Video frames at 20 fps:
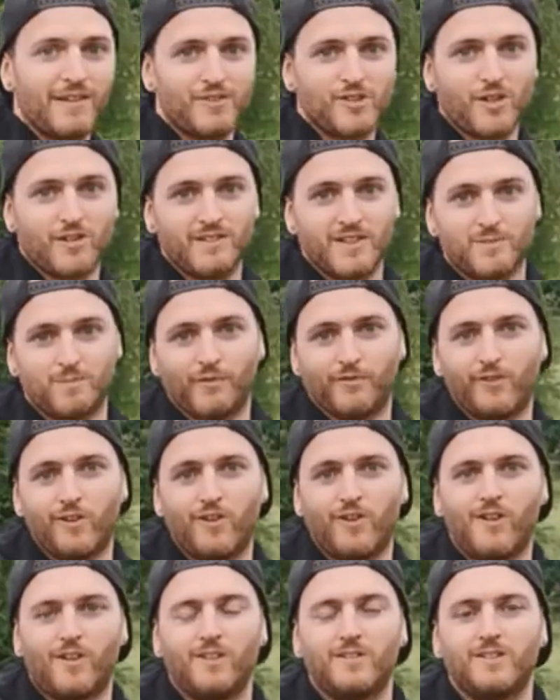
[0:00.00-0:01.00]
I've shot this
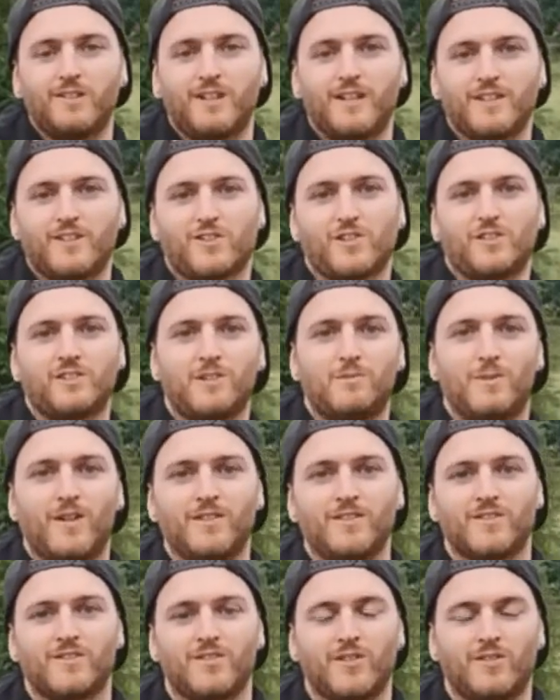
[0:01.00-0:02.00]
before. I shot it
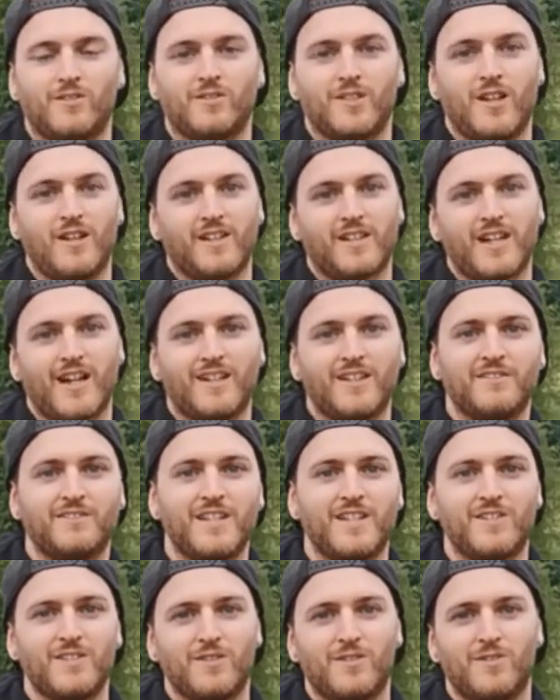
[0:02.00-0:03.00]
once on colour
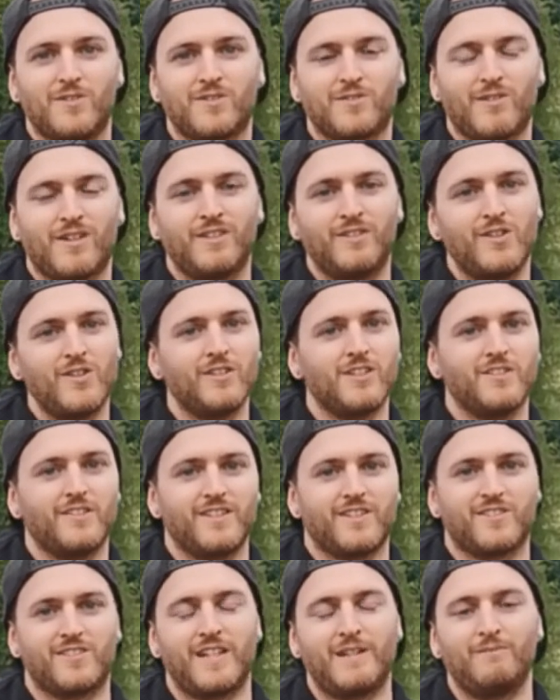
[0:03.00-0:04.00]
digital, so I knew that
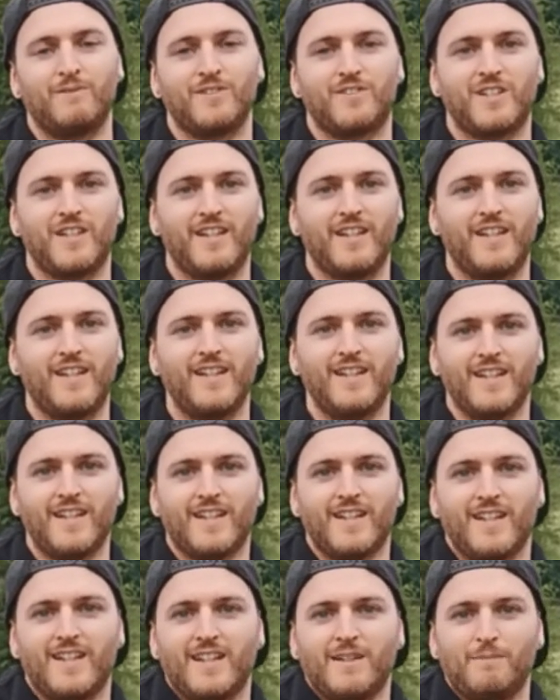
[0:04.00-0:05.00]
this scene was here,
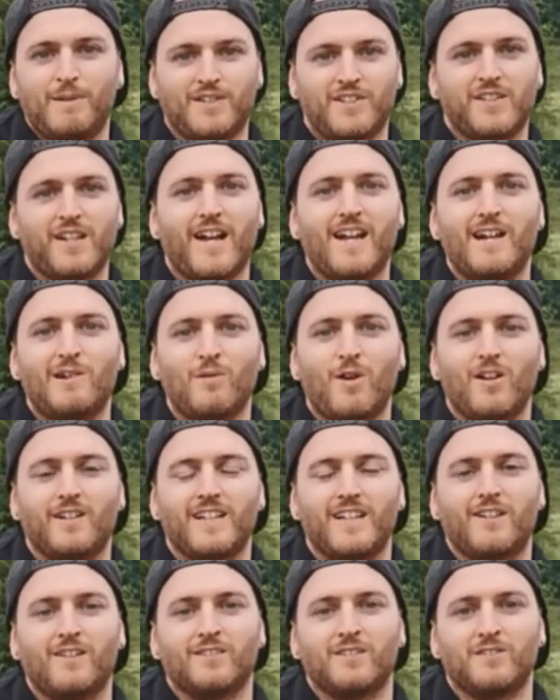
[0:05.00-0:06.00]
but today I
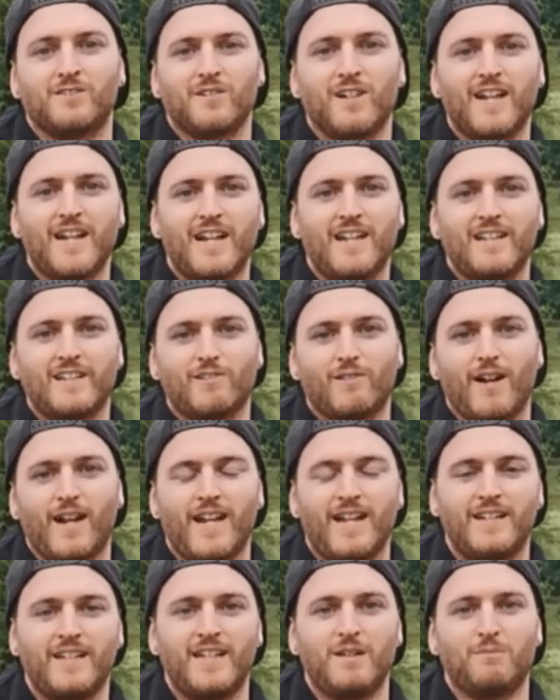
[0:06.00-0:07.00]
wanted it on a really
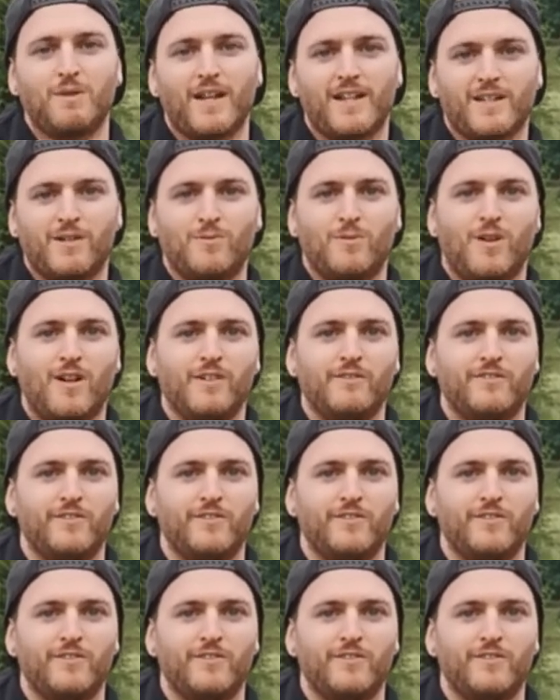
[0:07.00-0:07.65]
grainy black and white